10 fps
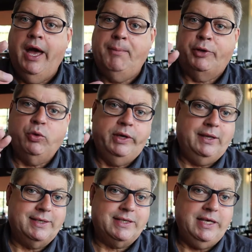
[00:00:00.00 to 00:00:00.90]

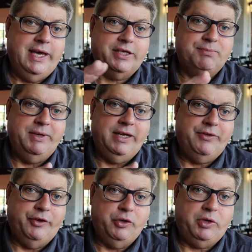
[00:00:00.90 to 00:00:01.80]
between the CSB
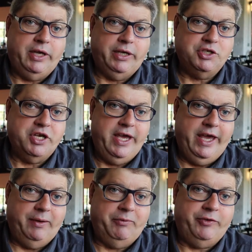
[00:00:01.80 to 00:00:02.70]
and the New King
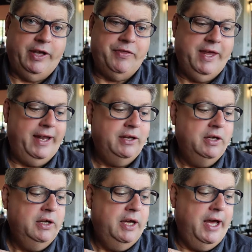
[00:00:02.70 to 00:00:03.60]
James, in
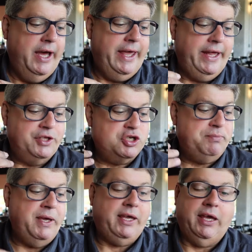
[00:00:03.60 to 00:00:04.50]
that in
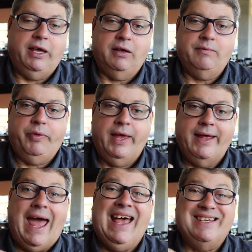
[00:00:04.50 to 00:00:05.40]
speaking,
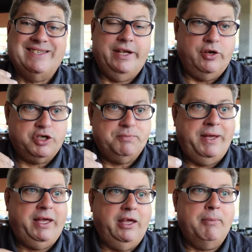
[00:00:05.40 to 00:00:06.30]
as they're
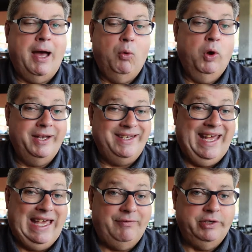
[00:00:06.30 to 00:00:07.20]
speaking about what
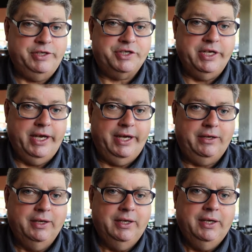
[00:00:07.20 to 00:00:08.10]
David said,
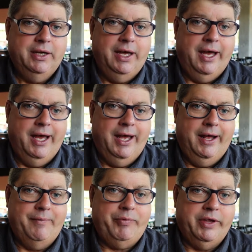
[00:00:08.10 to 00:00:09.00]

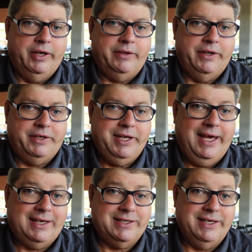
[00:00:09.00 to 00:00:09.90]
the
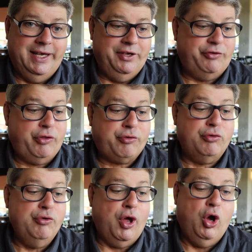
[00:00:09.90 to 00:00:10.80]
text says,
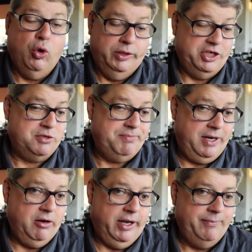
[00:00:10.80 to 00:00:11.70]
"through the Holy
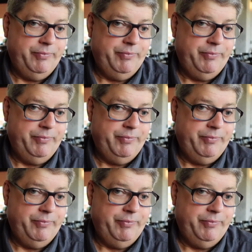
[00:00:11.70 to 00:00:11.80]
Spirit."